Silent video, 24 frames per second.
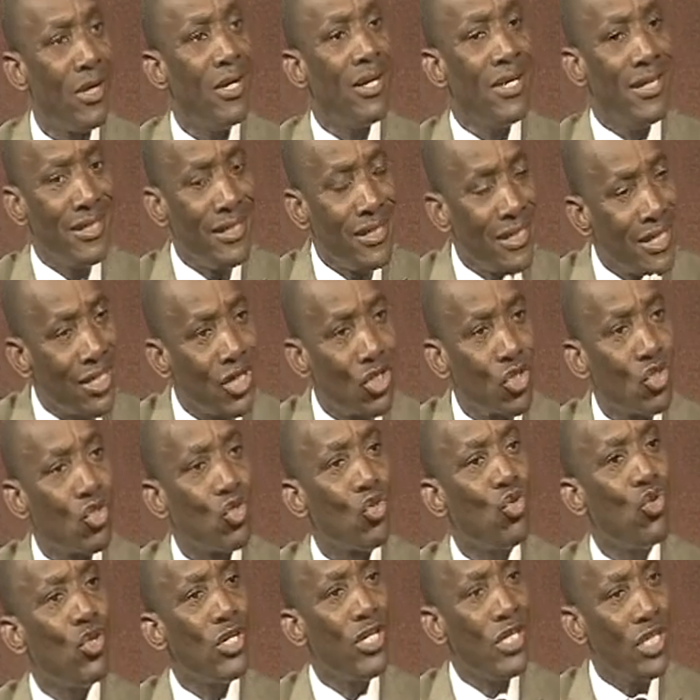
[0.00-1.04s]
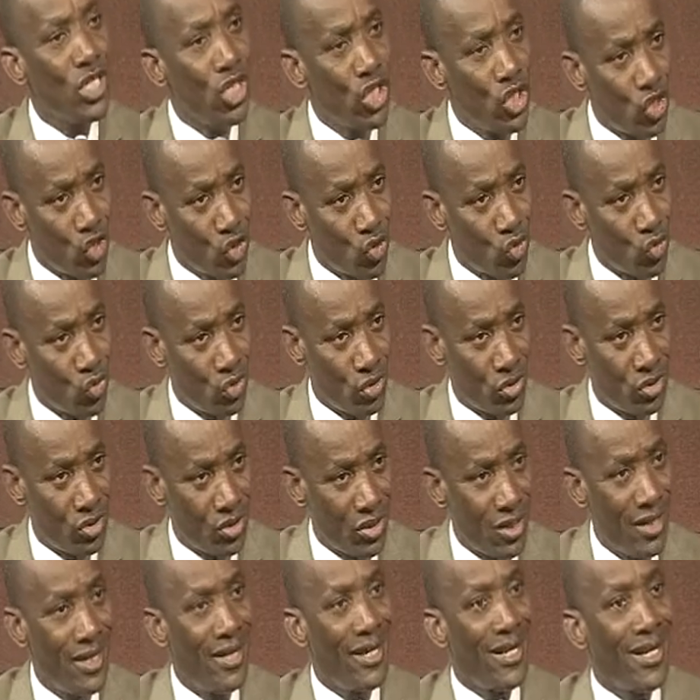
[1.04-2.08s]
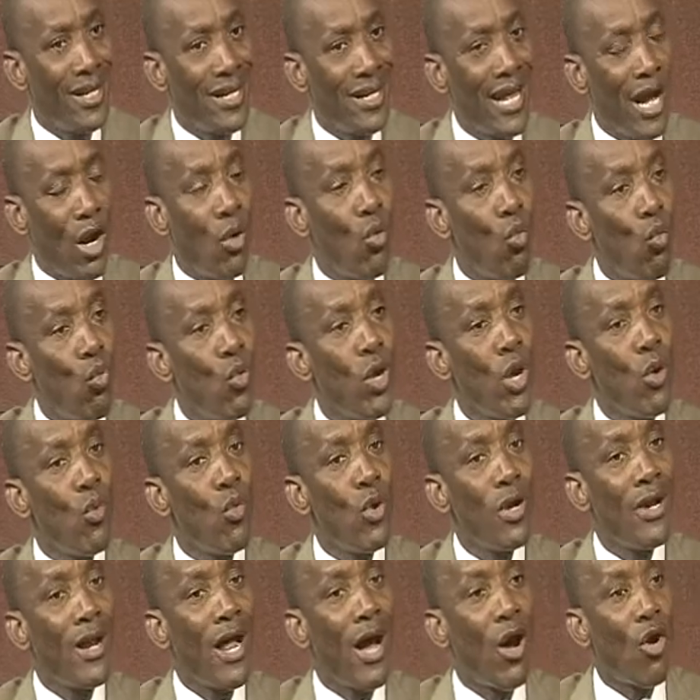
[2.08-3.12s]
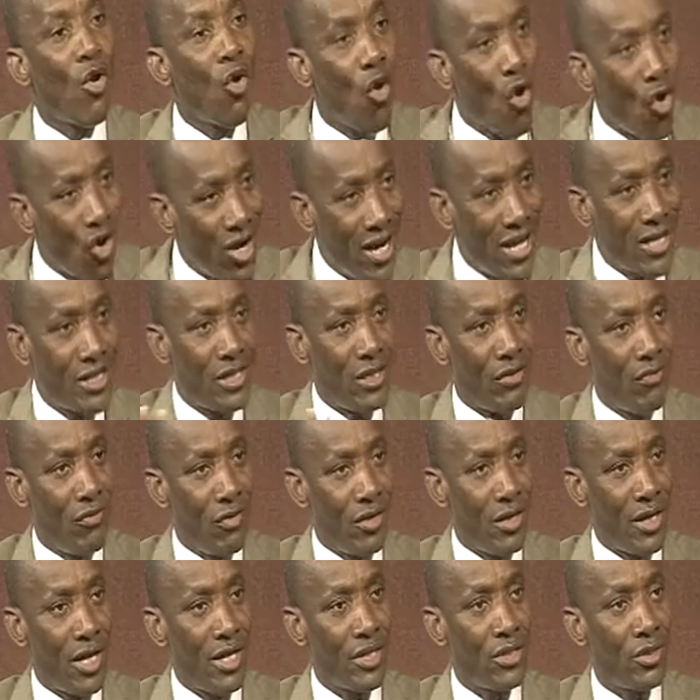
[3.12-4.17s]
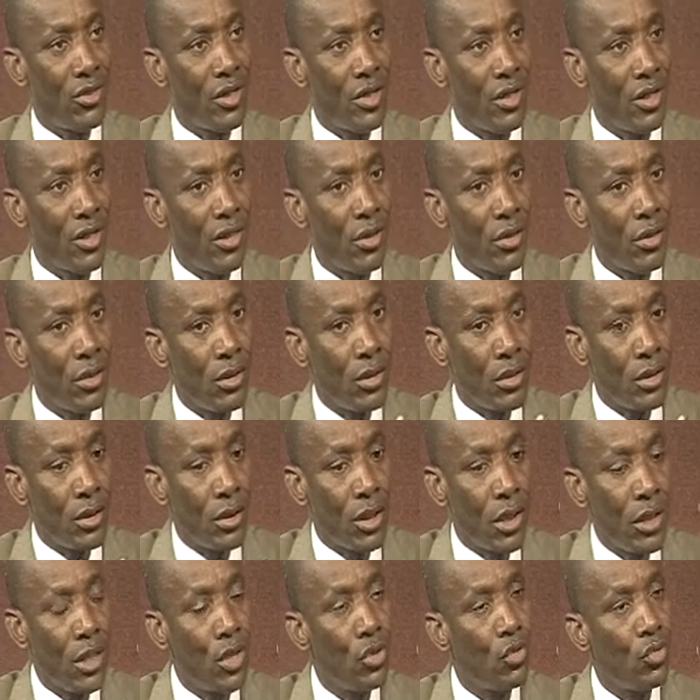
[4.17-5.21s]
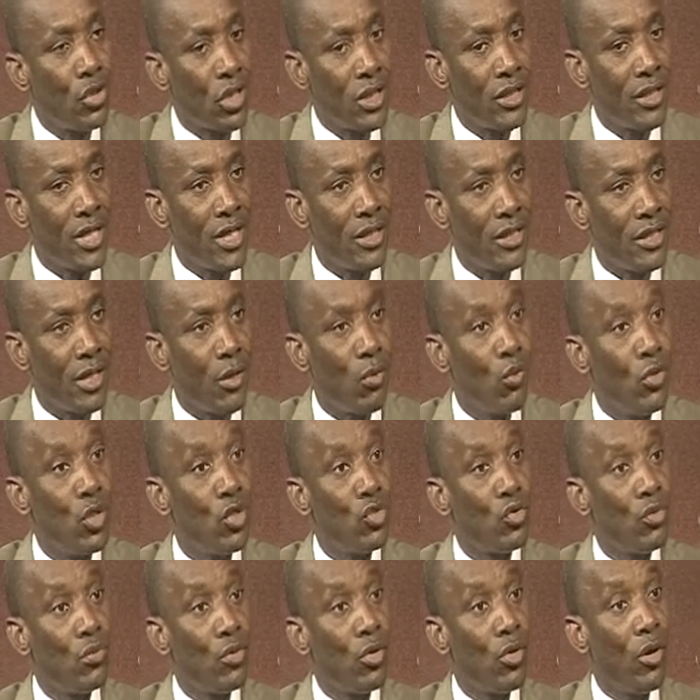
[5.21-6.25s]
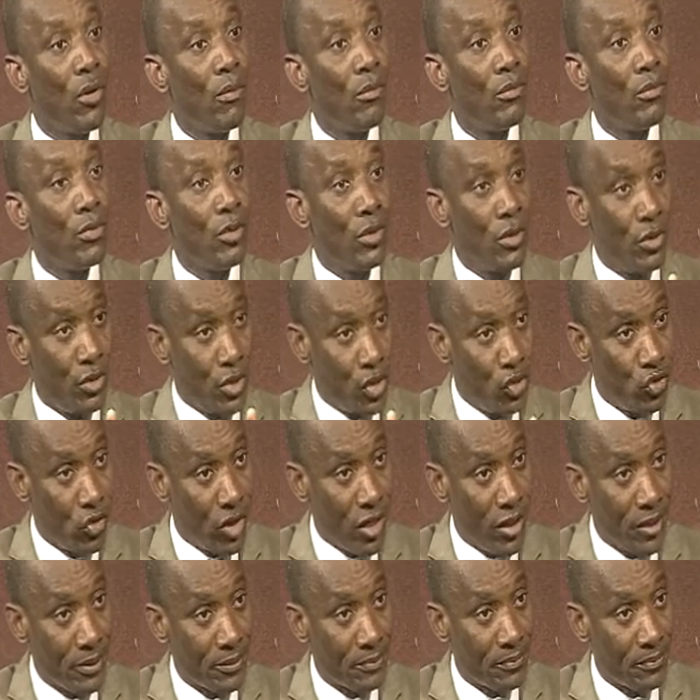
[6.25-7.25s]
These two issues that we will now collectively, and say, okay, they need to change Nigeria, we need to become regional,